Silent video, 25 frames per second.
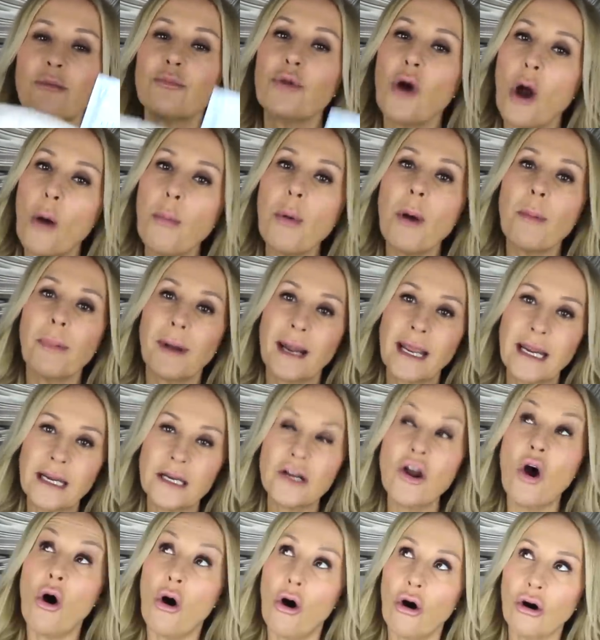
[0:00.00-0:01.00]
Probably
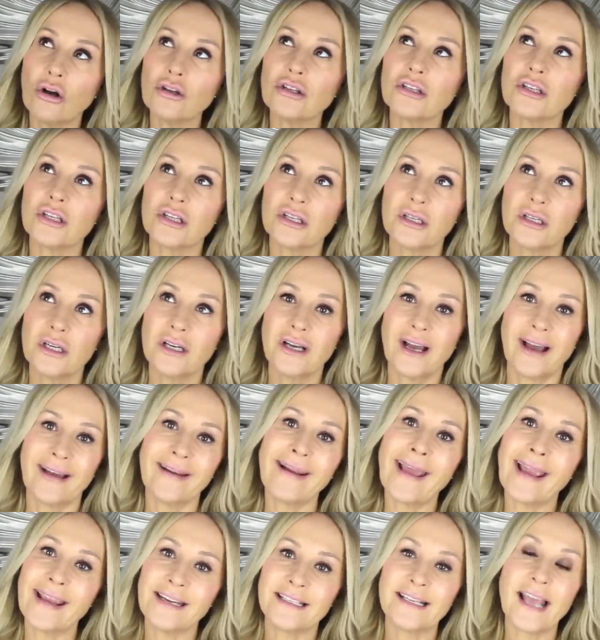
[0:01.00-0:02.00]
not
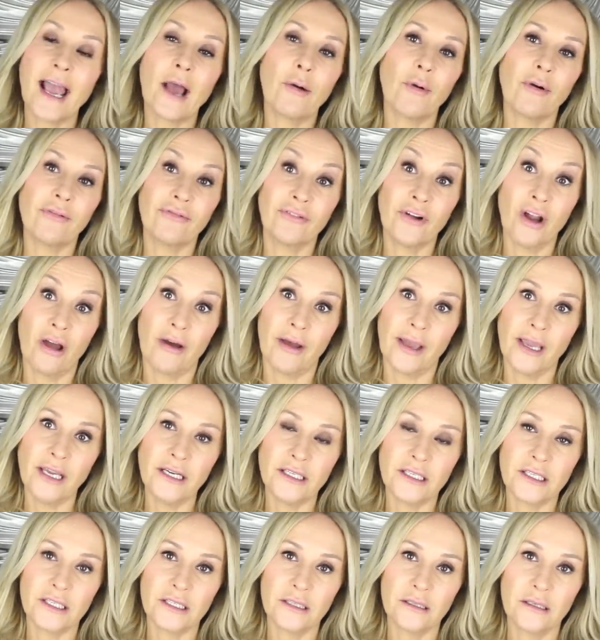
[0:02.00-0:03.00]
an 8-hour
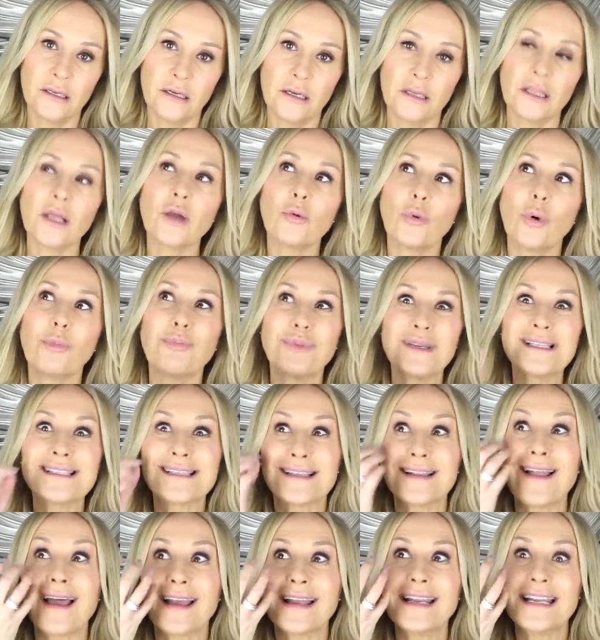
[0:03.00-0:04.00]
flight. They will be
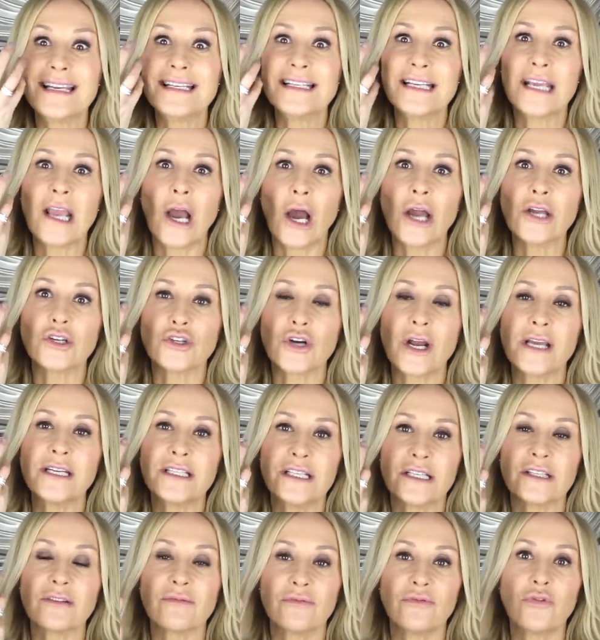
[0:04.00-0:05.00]
slightly
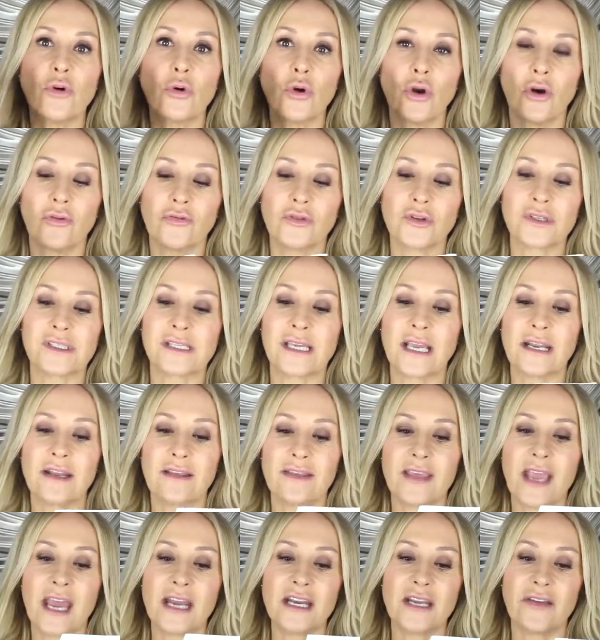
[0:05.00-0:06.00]
dehydrated and fall off your skin
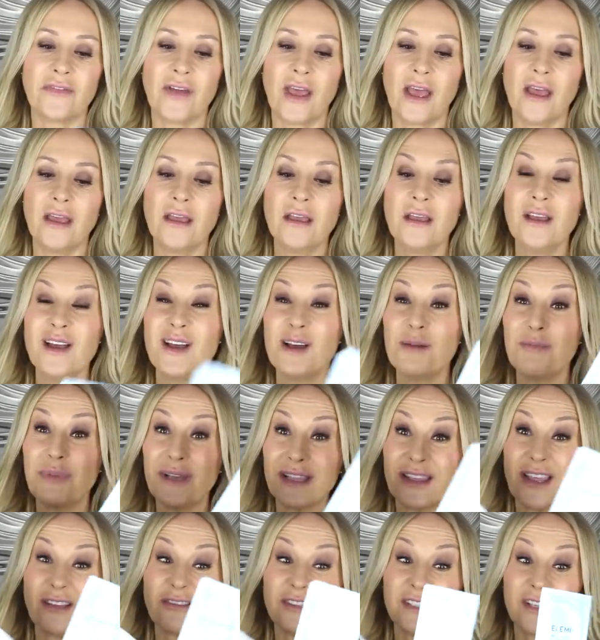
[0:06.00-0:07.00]
at the end of it,
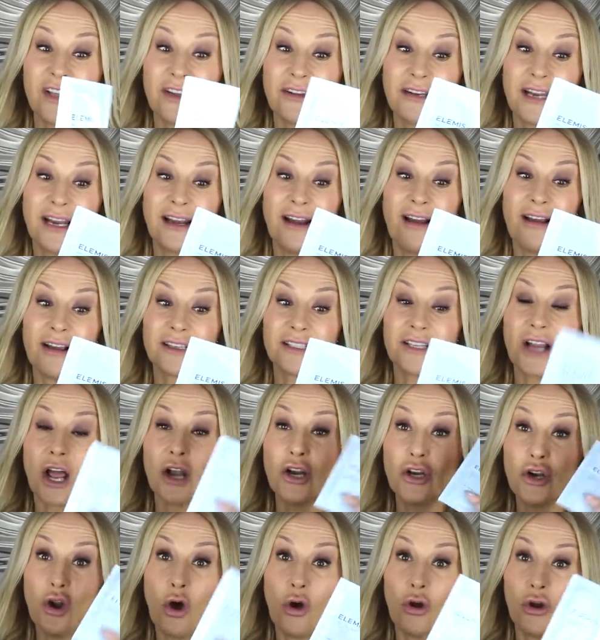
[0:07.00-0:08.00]
but they'll certainly last
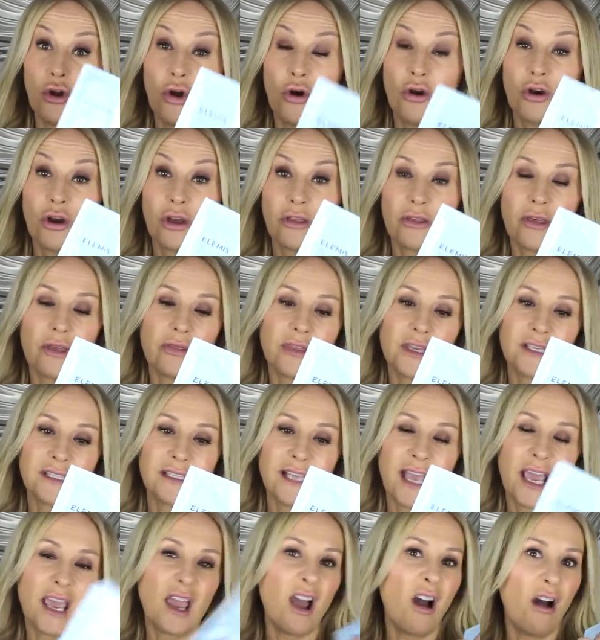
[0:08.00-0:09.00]
a lot longer than the,
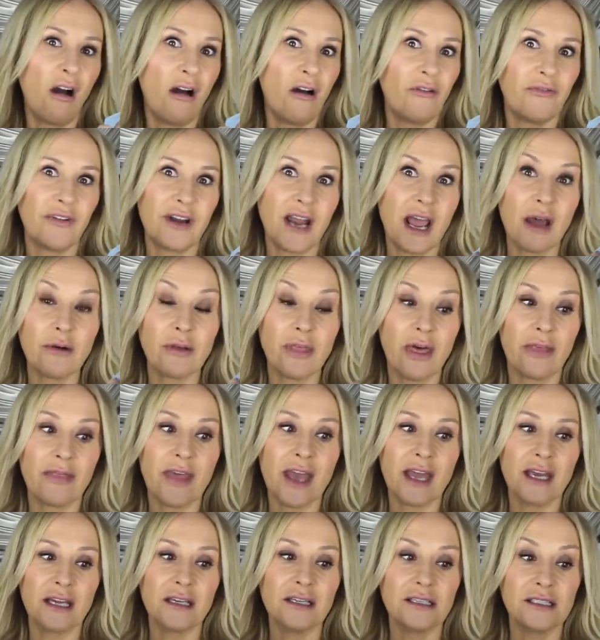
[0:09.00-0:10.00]
say, half an hour that
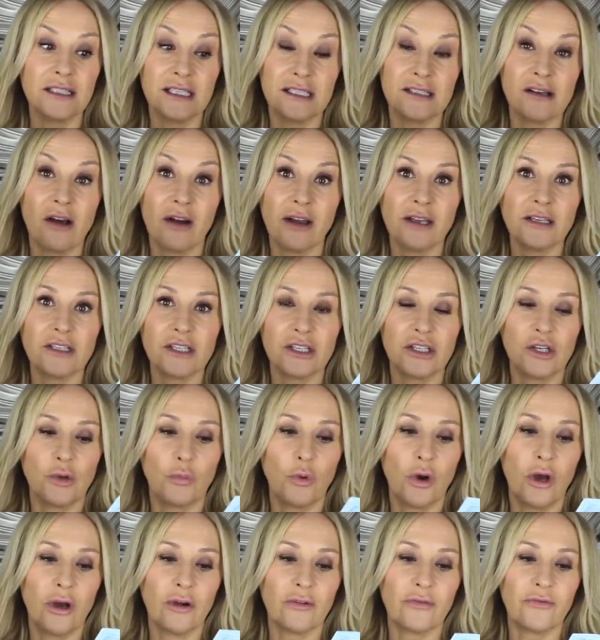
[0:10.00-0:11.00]
they're designed
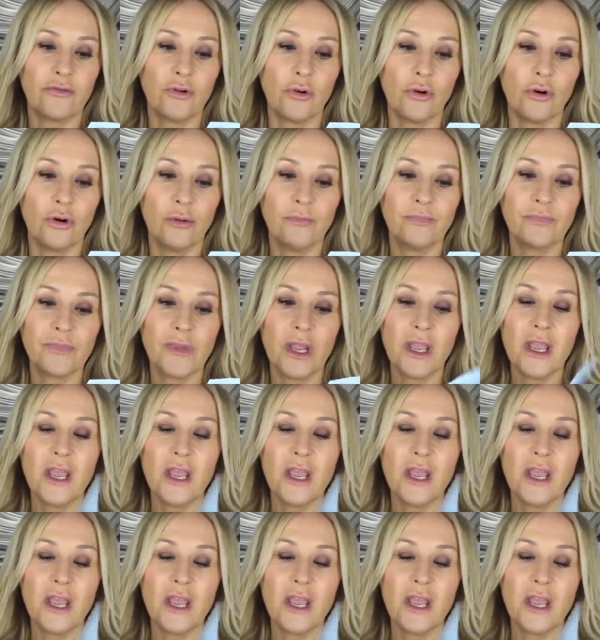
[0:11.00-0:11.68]
to work for.